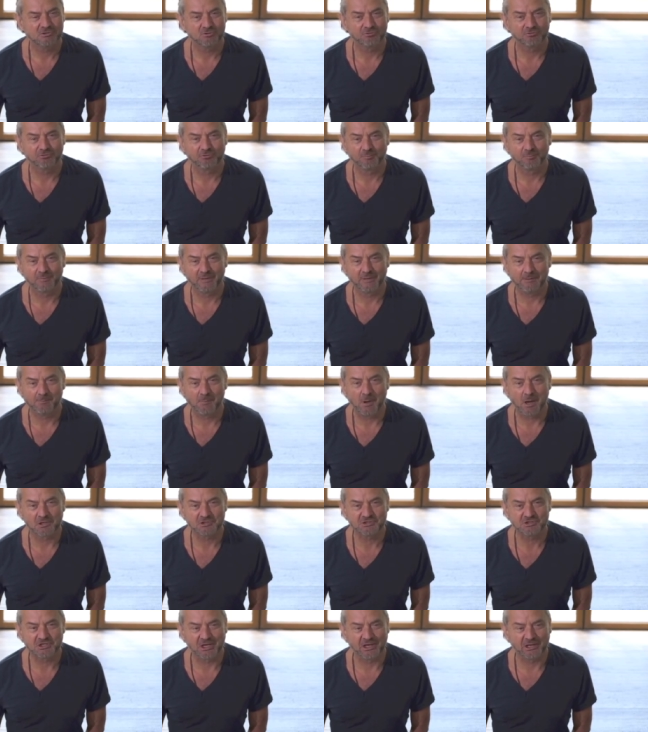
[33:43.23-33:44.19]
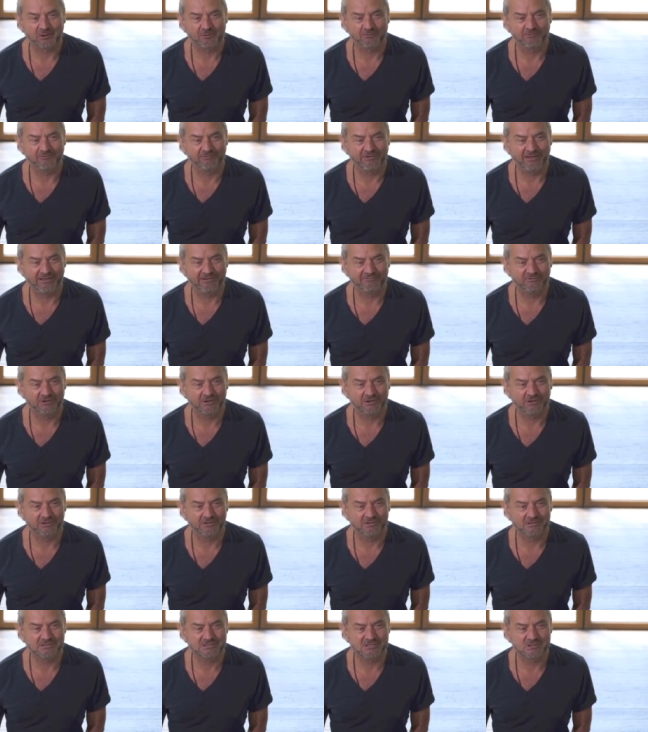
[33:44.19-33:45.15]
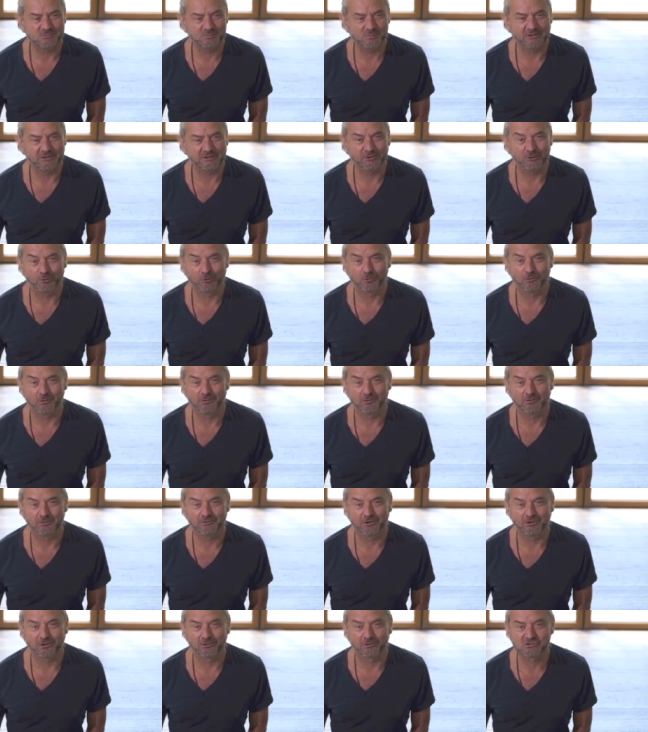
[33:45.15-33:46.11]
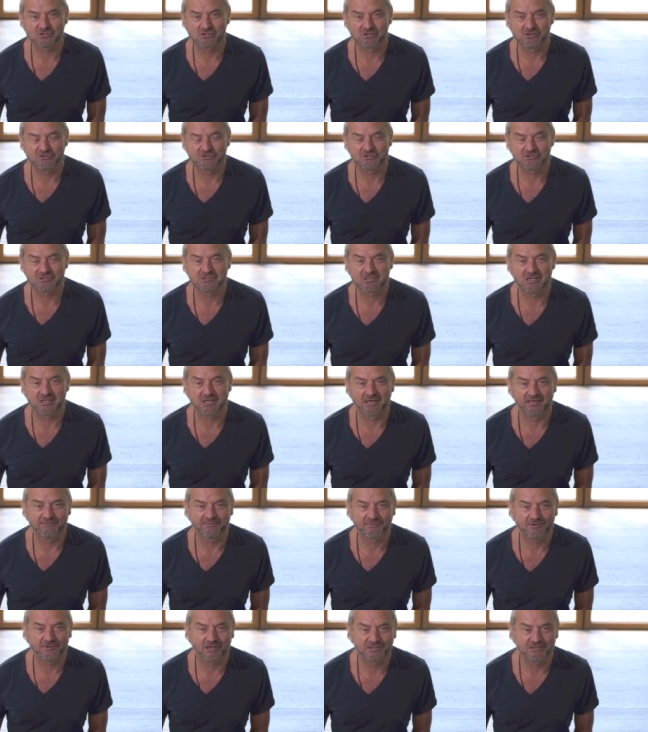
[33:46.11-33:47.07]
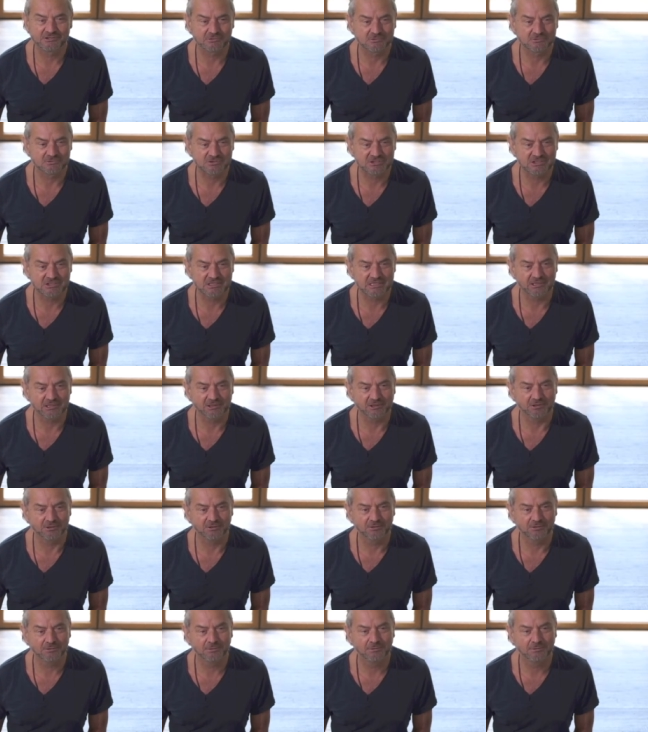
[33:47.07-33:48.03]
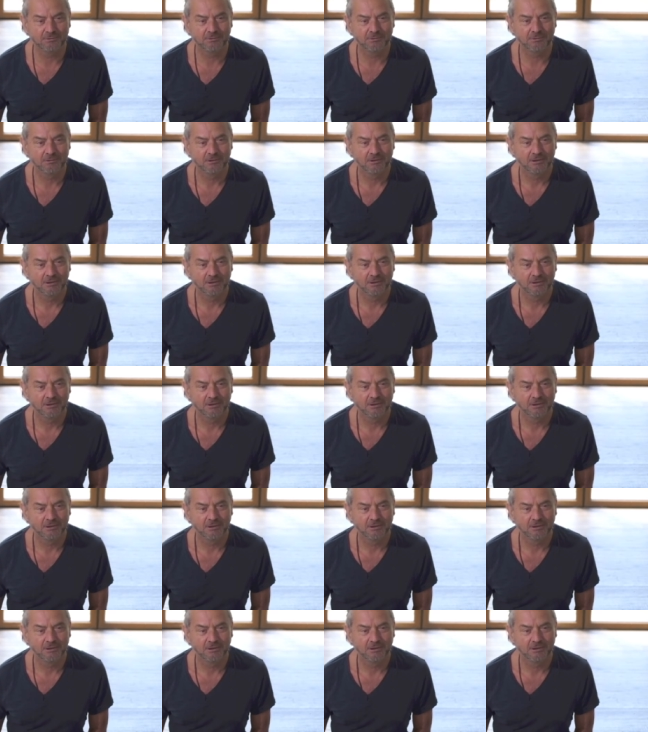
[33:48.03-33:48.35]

That's all from me, Marc J Acquaviva. This has been your Yoga Solutions Live. I shall see you,